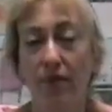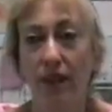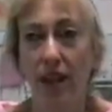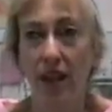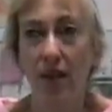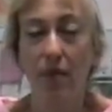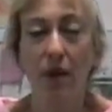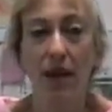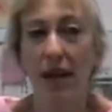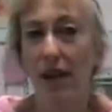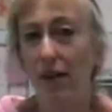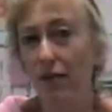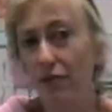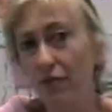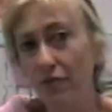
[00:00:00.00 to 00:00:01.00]
And I might
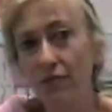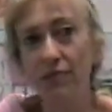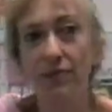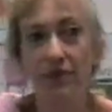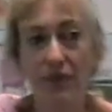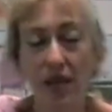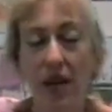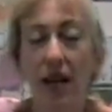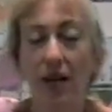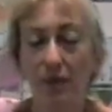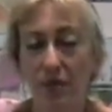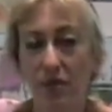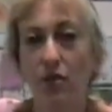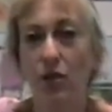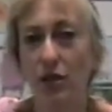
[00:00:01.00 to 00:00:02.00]
have
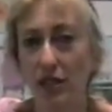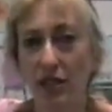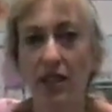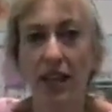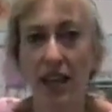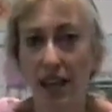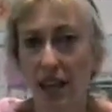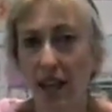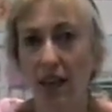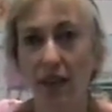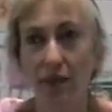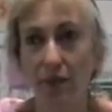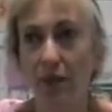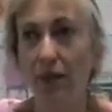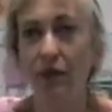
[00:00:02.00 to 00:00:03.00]
times during the
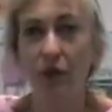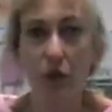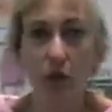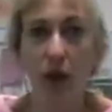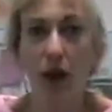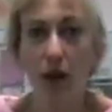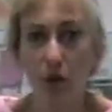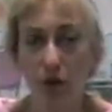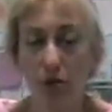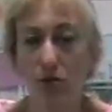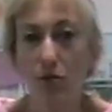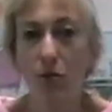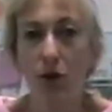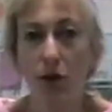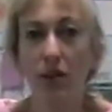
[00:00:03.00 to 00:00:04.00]
day, a few
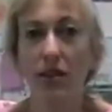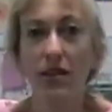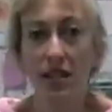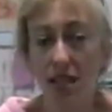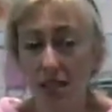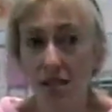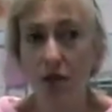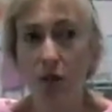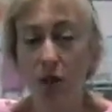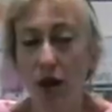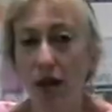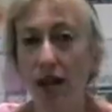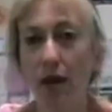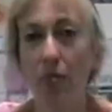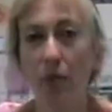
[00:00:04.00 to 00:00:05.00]
hours, where it isn't
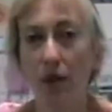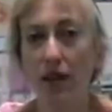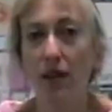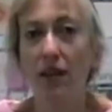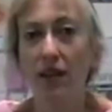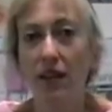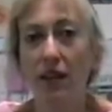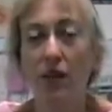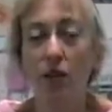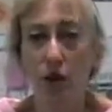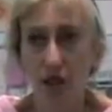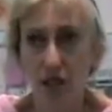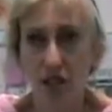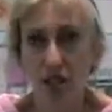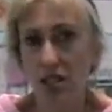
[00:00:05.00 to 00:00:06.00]
runny but
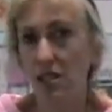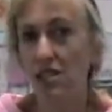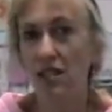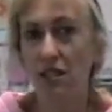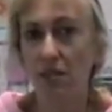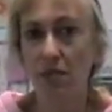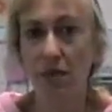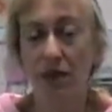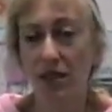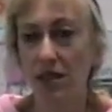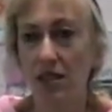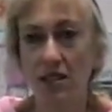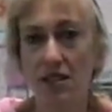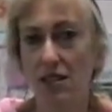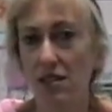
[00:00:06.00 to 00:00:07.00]
or congested. But
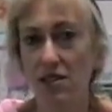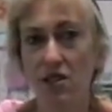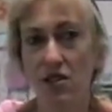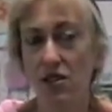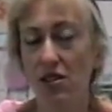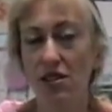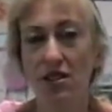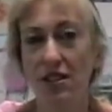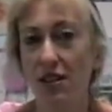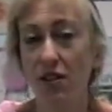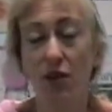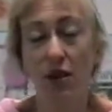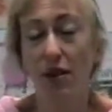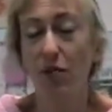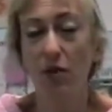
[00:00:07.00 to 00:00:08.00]
this is just
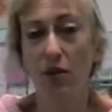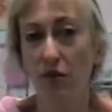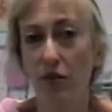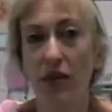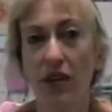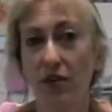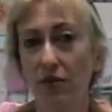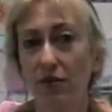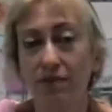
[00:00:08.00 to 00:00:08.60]
incredible. The,